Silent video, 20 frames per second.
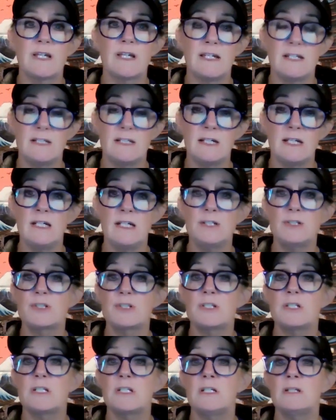with
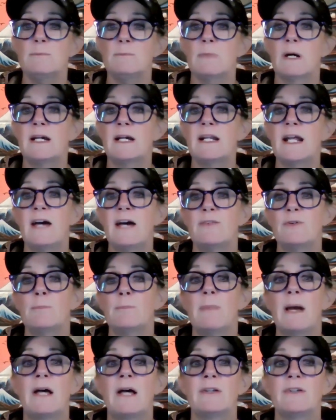ADHD might have
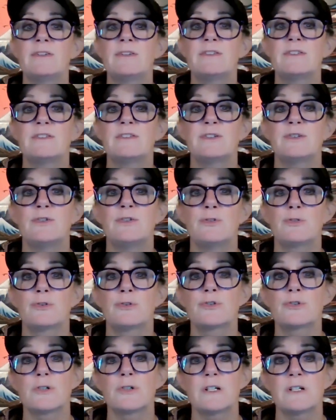imbalances in
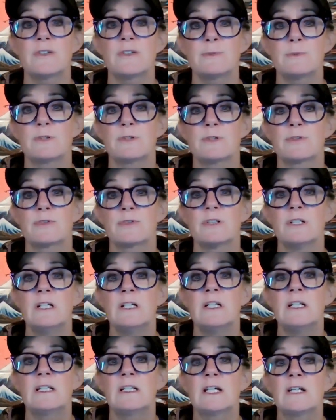neurotransmitters
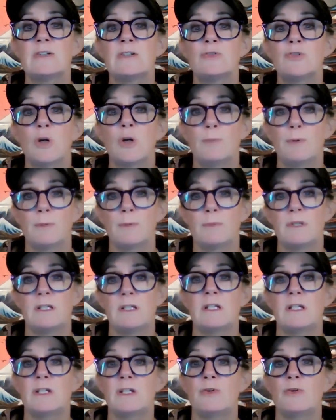like
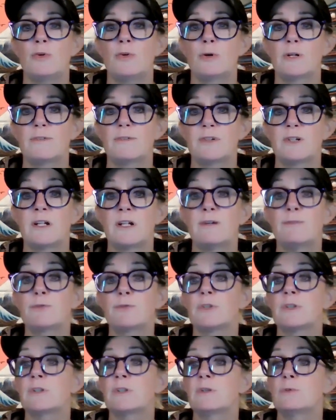dopamine and
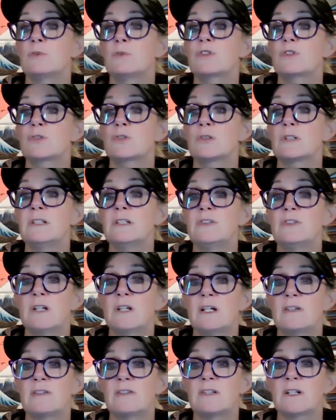norepinephrine, which are linked
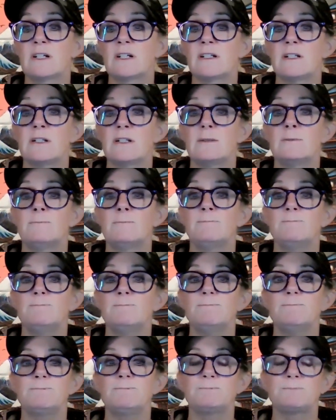to anxiety.
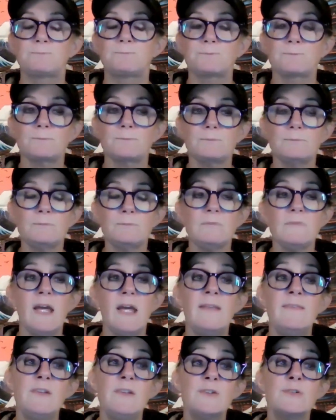
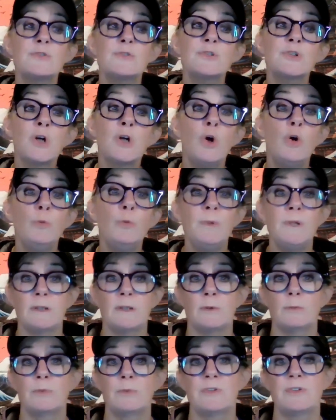And then there's
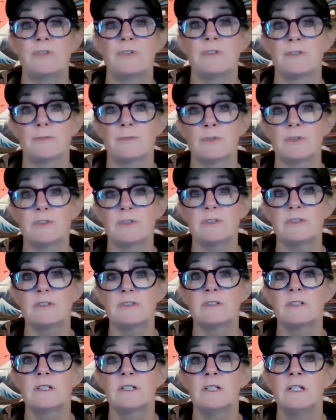coping with the
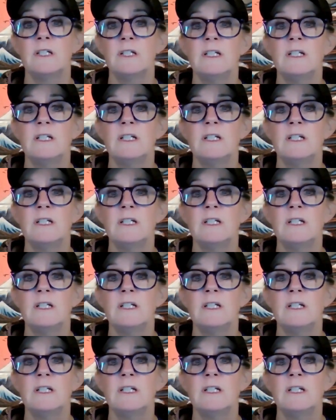differences.